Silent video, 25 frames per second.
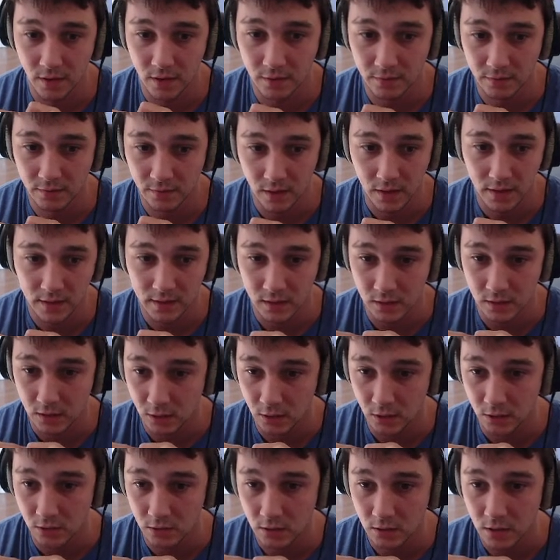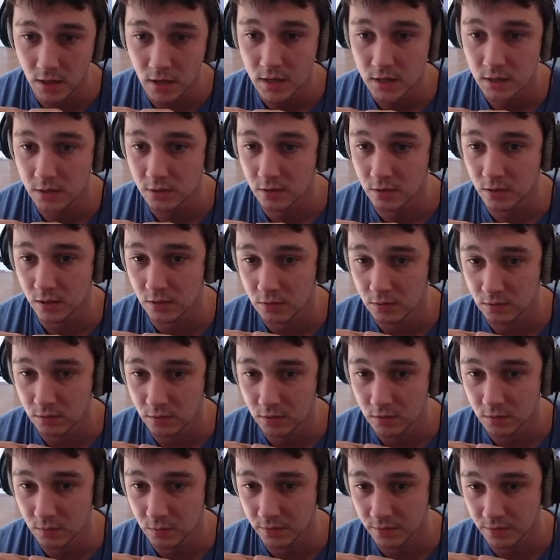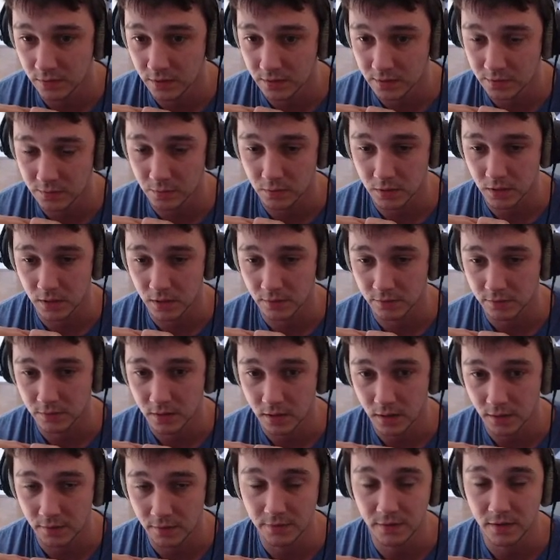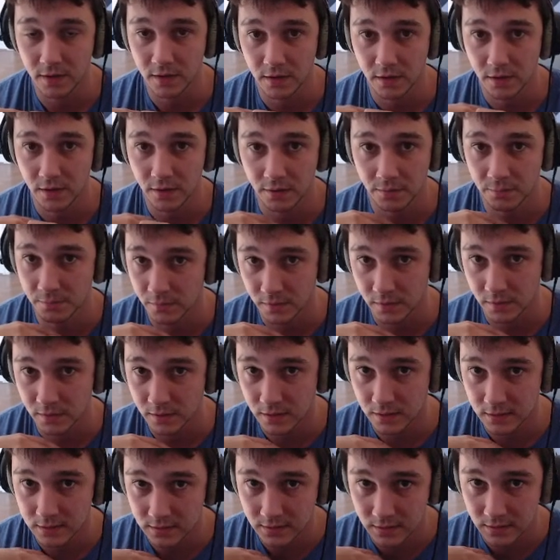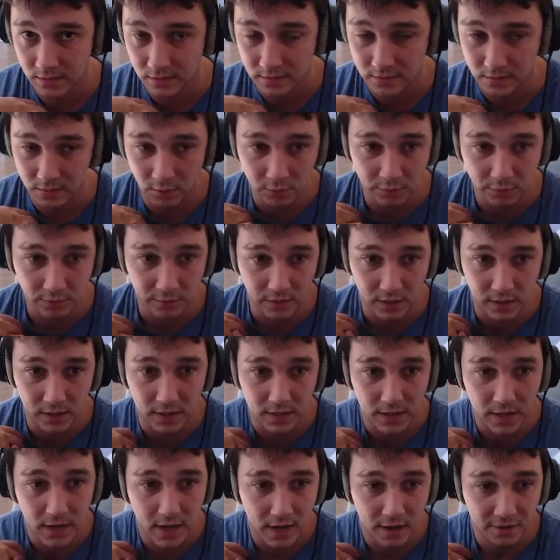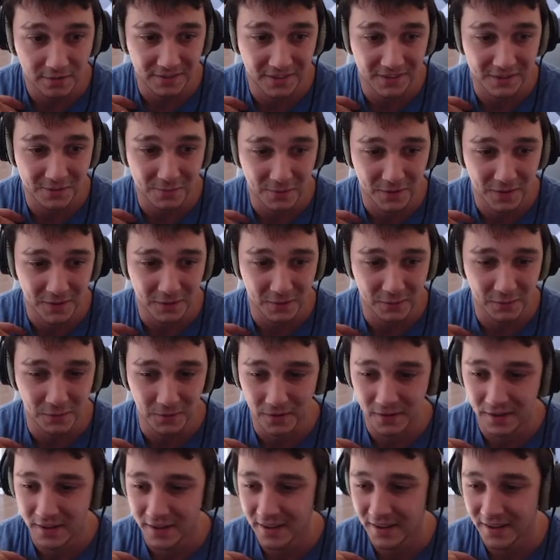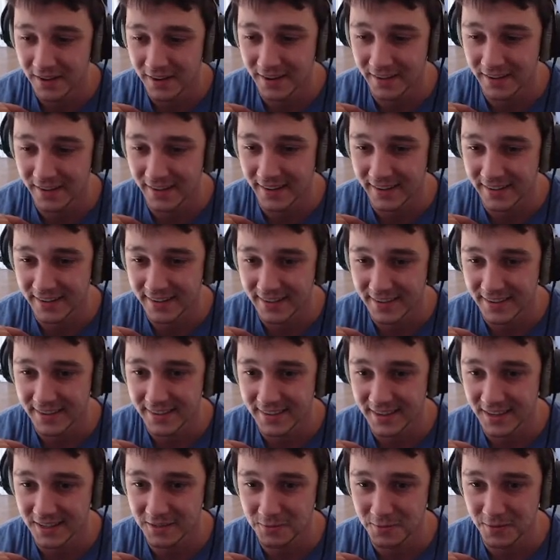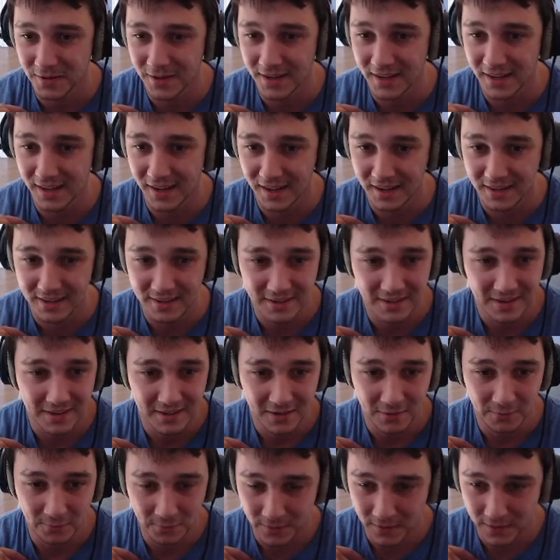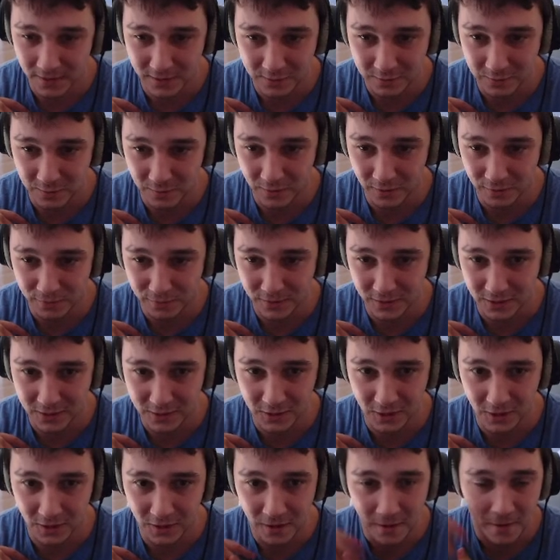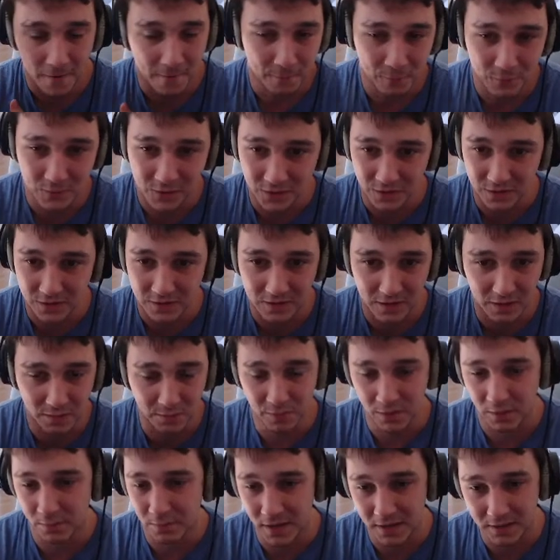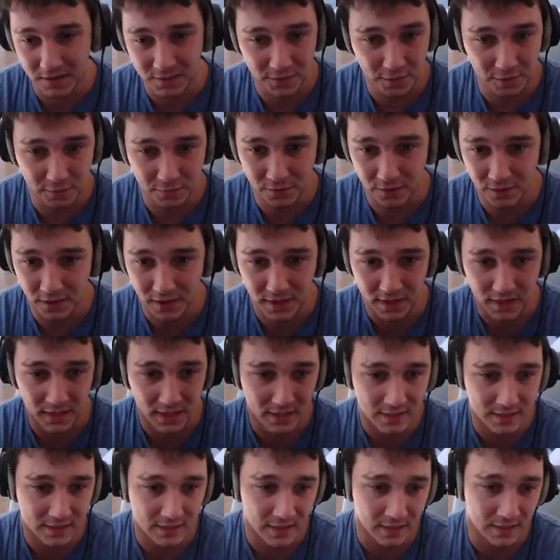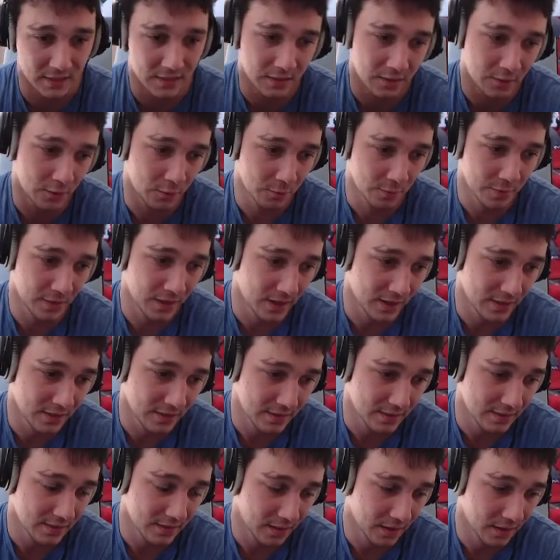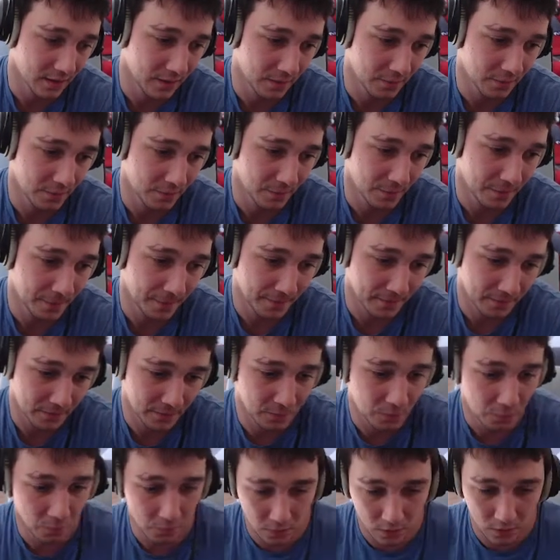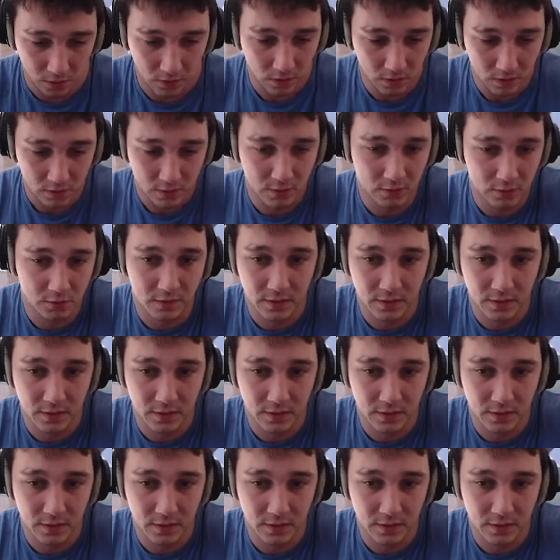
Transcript: like a goal, you can do it with this gift. I think this overlay. I think it's really cool. All right, that's really it. Really small feature. Just implement the overlay, and then in the OBS tool, you can